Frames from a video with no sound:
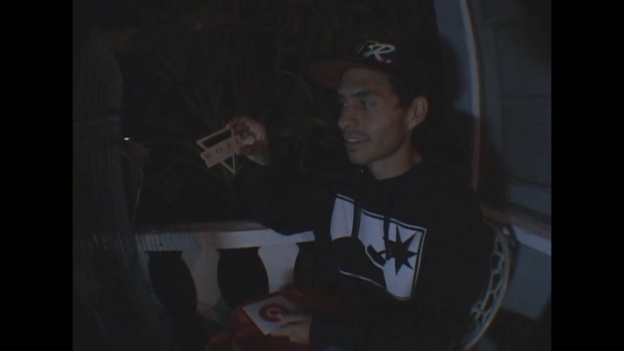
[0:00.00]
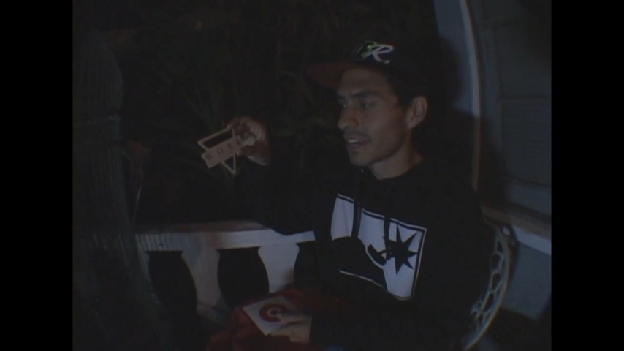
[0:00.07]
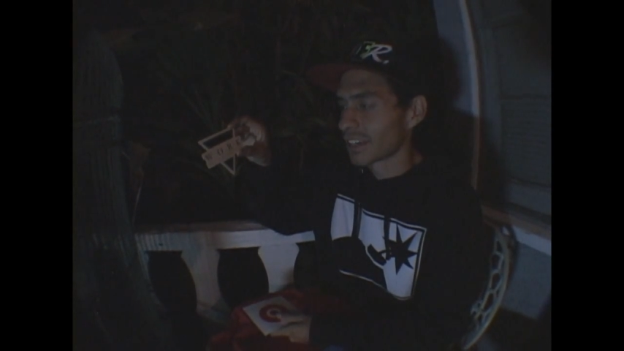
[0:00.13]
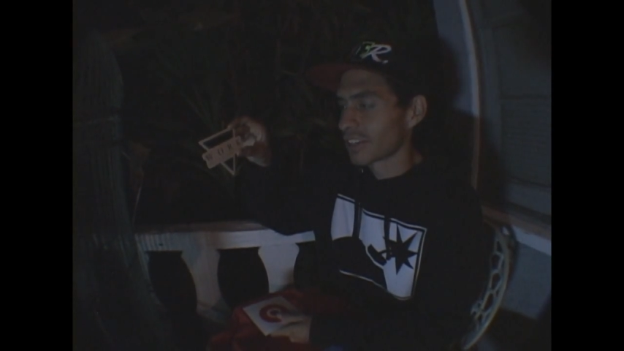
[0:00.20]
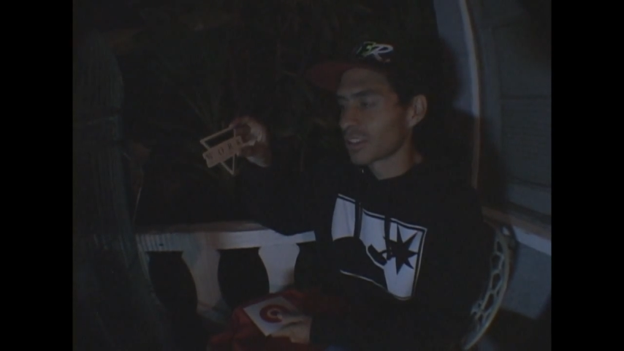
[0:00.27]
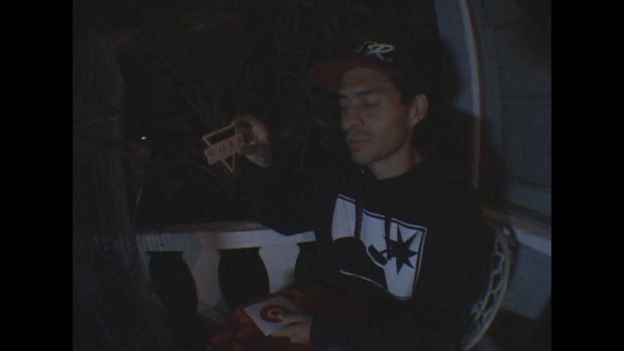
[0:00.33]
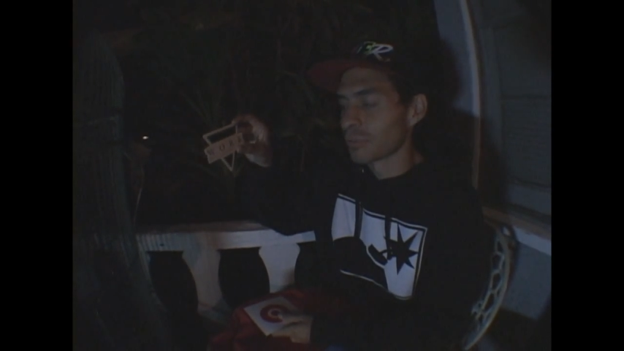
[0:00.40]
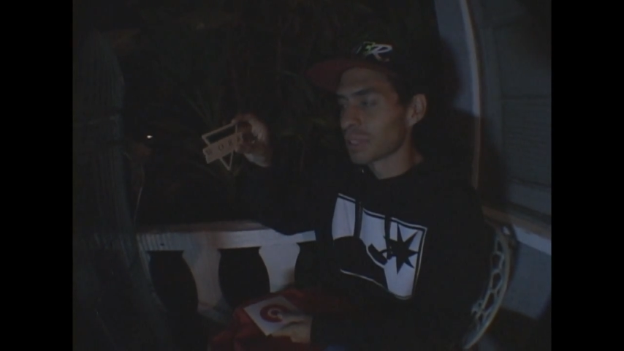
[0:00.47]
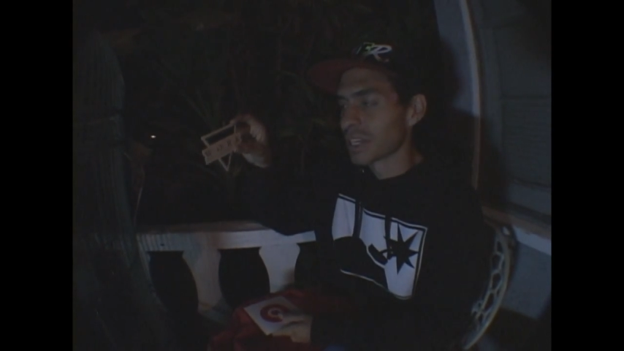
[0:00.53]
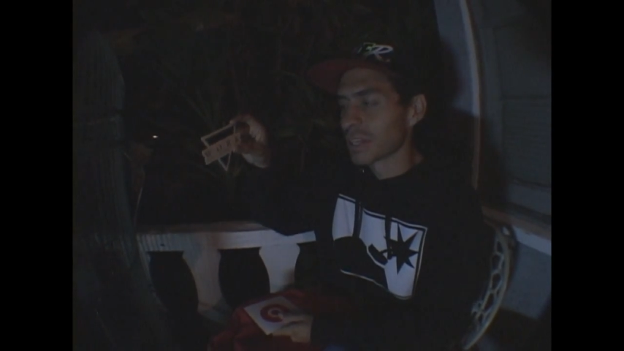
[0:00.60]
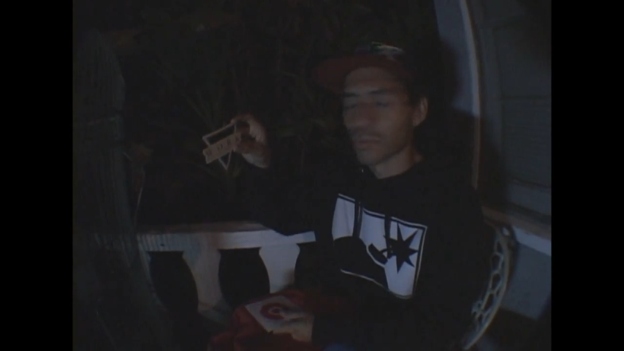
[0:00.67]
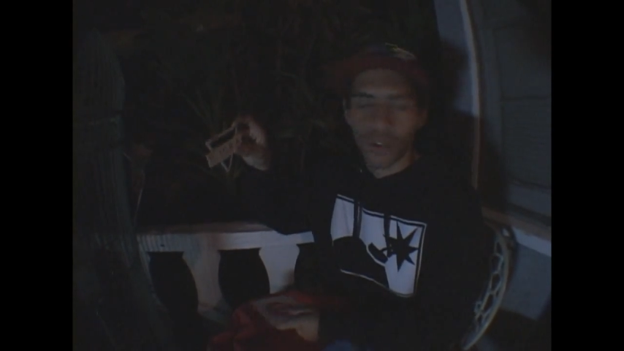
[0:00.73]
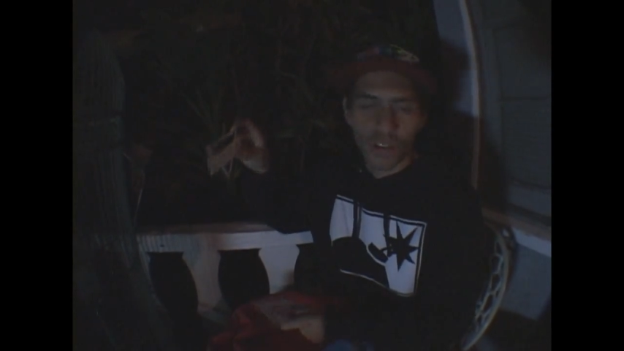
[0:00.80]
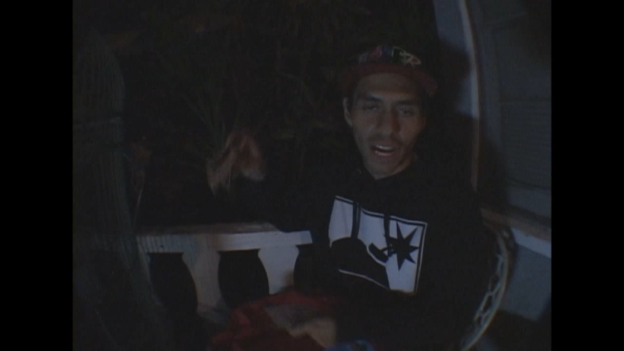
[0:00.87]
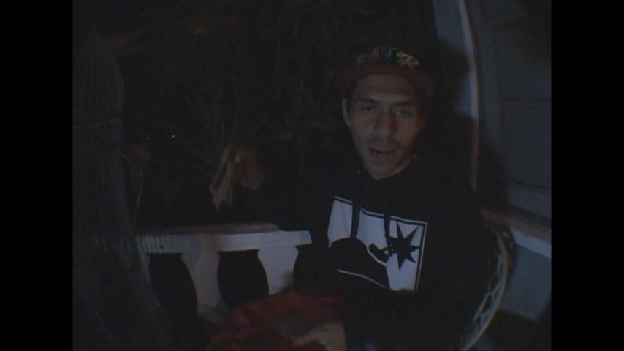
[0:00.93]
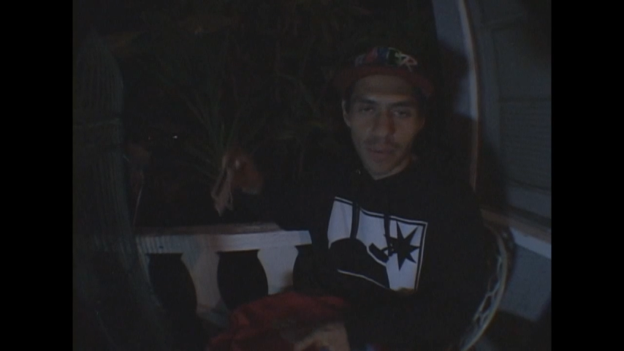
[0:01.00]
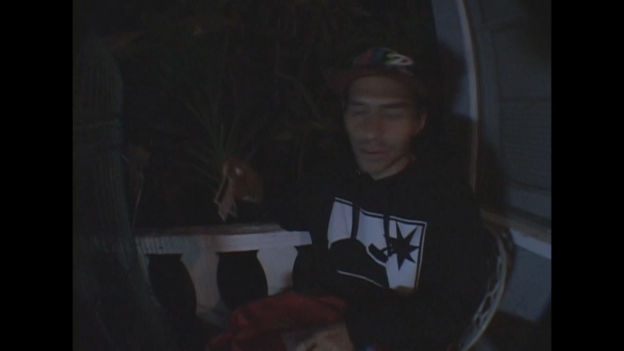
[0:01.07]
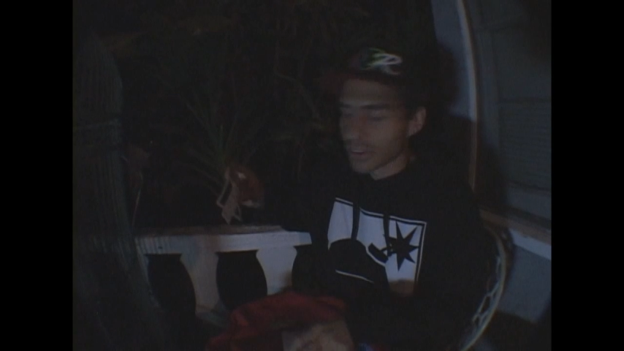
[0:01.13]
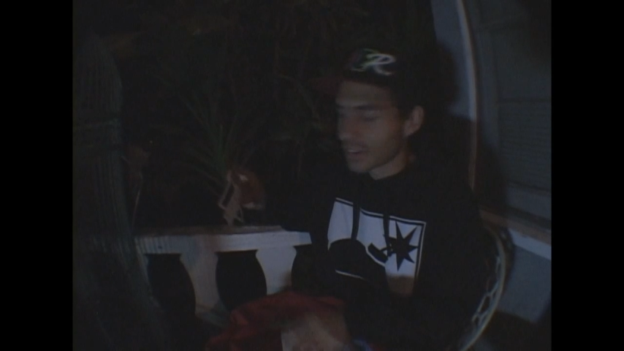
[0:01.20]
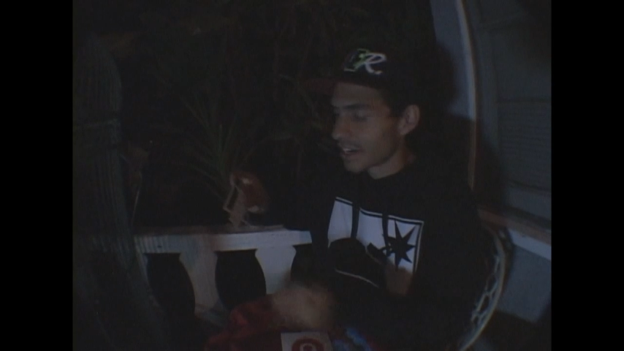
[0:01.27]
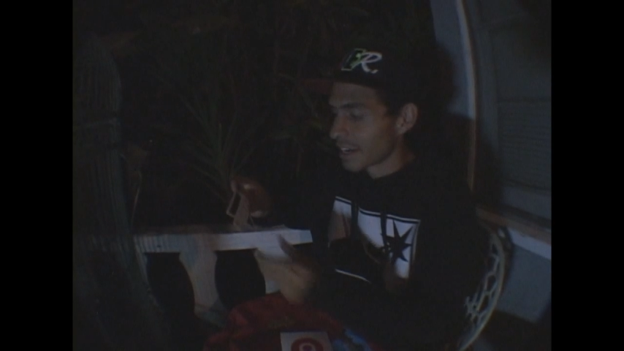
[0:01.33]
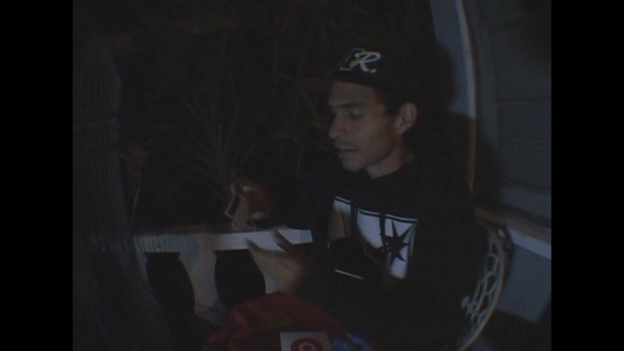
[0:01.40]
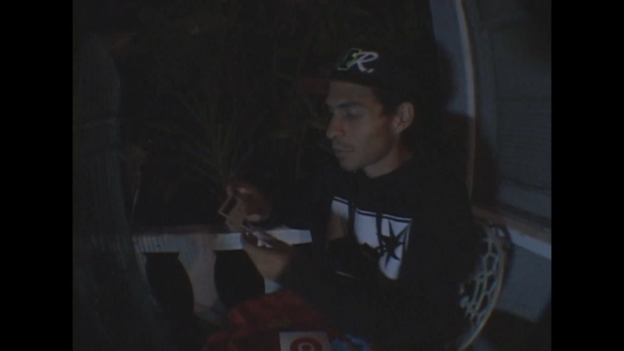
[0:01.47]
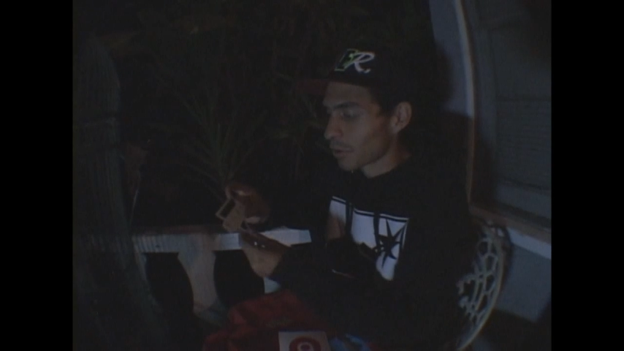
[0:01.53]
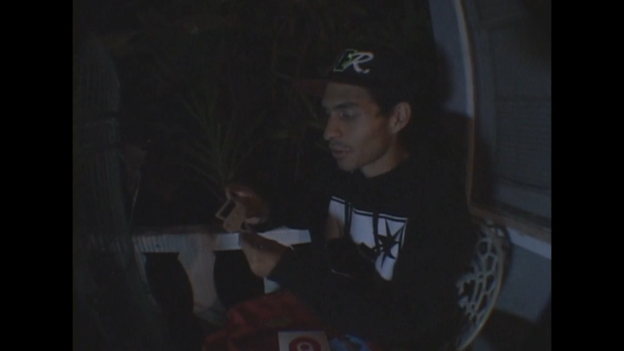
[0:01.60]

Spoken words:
I couldn't be any more happier than I am